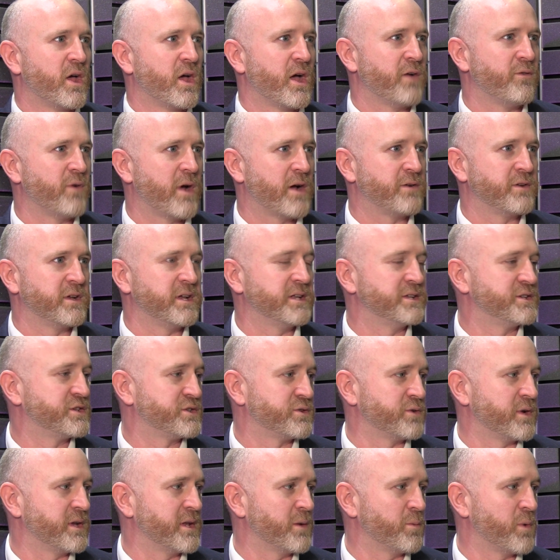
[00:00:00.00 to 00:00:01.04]
around the
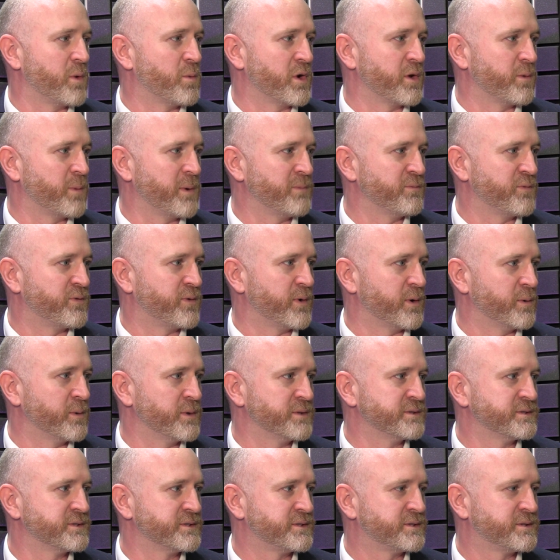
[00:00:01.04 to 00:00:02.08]
industry that we want to
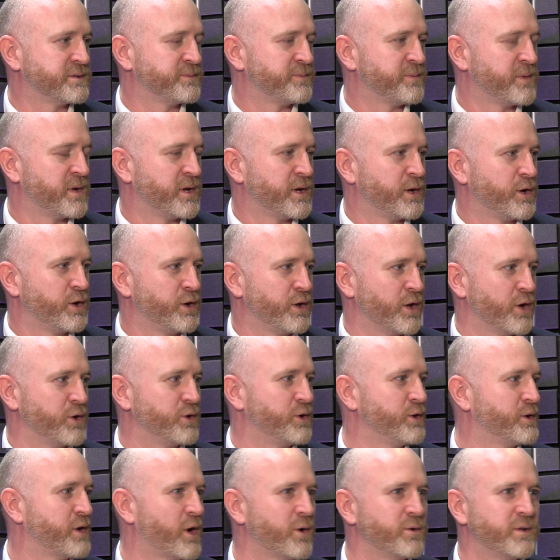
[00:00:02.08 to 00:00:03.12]
influence. No,
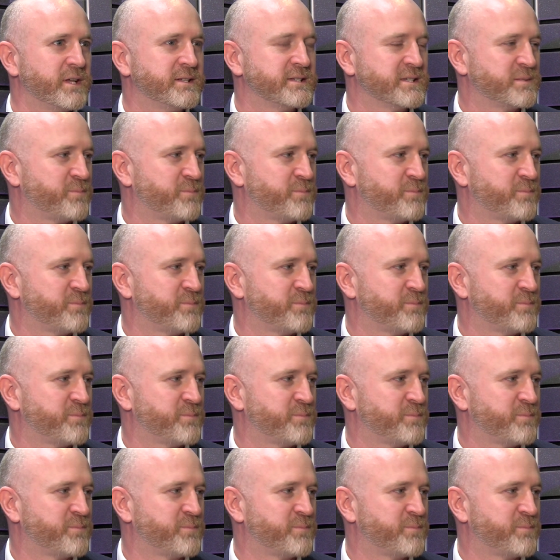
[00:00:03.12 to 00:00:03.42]
you don't need to